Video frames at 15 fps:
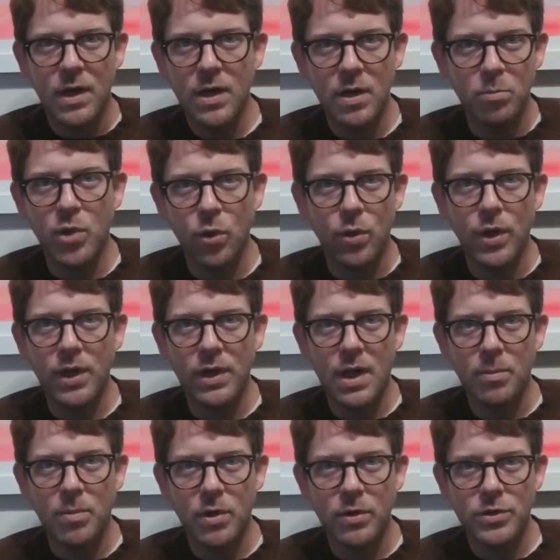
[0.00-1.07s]
employing
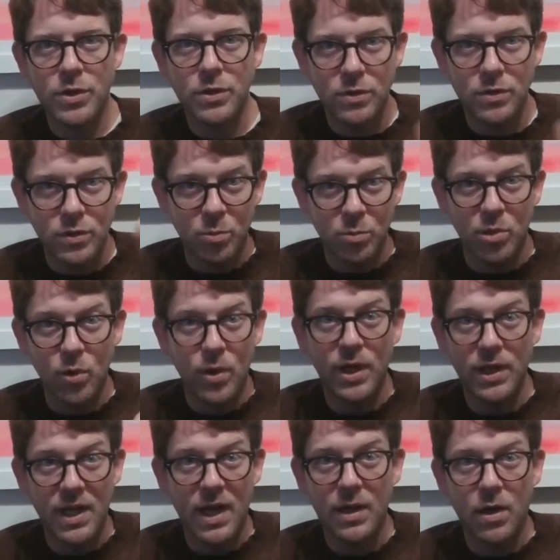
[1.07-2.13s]
that person,
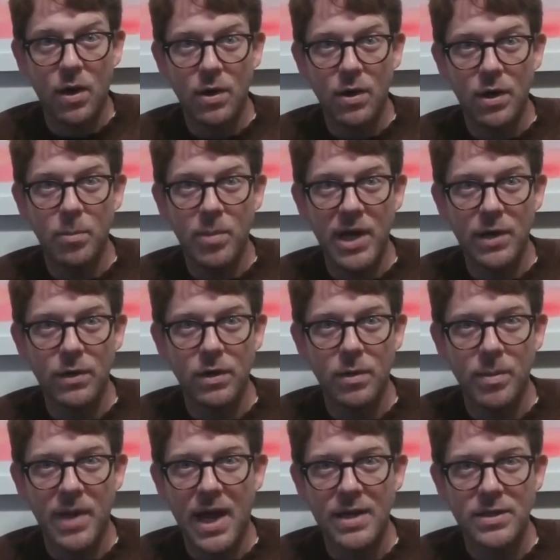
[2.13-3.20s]
deploying that car in a better
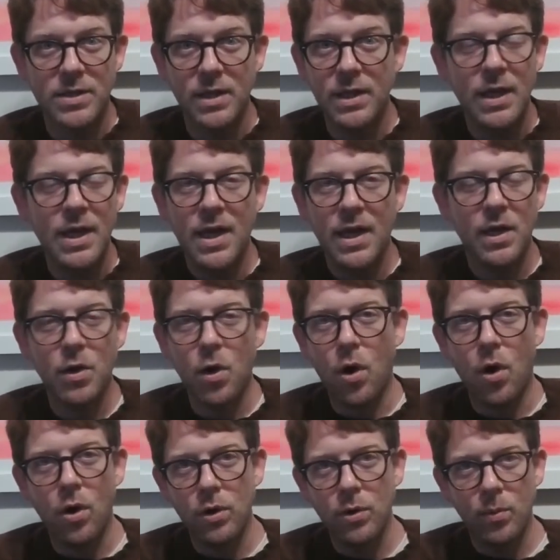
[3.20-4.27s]
capacity. And
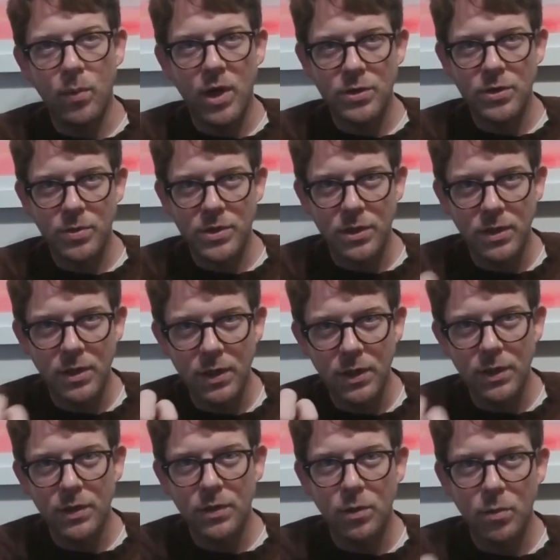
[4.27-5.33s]
all it was a
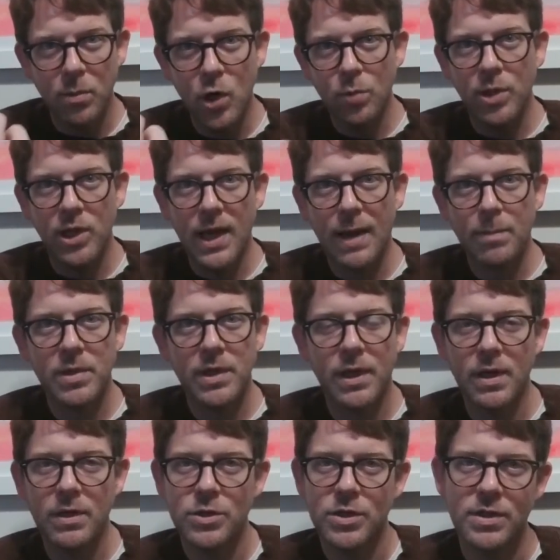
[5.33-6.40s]
little mobile
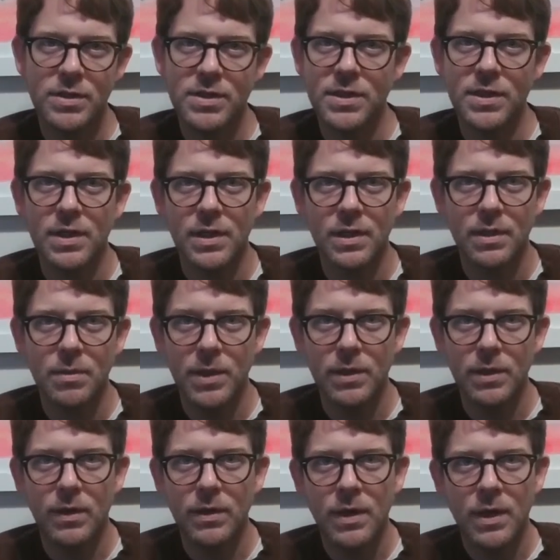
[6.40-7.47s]
application sitting in the
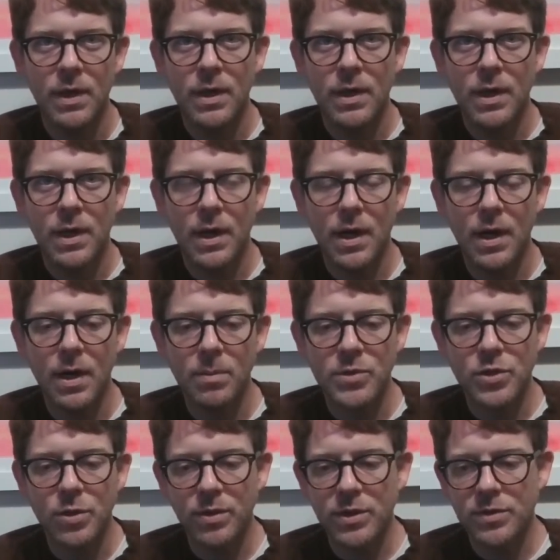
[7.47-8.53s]
middle.
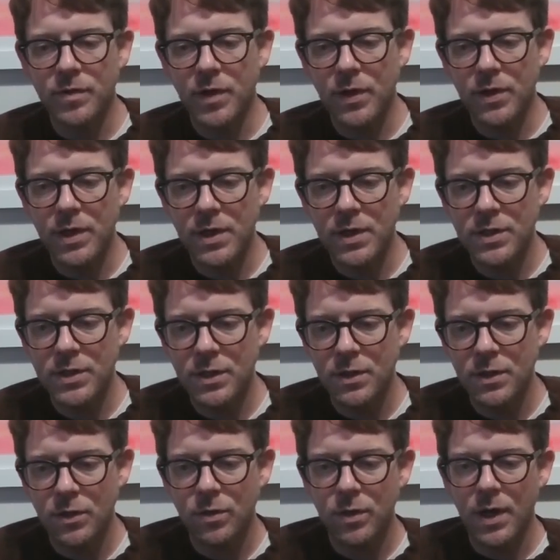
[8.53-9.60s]
So it's very easy
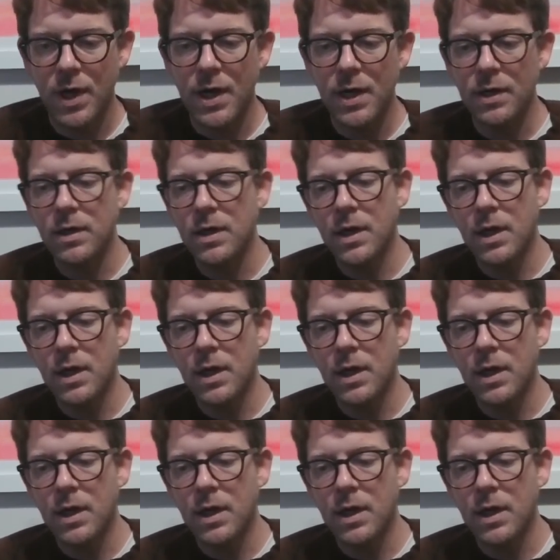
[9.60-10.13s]
to create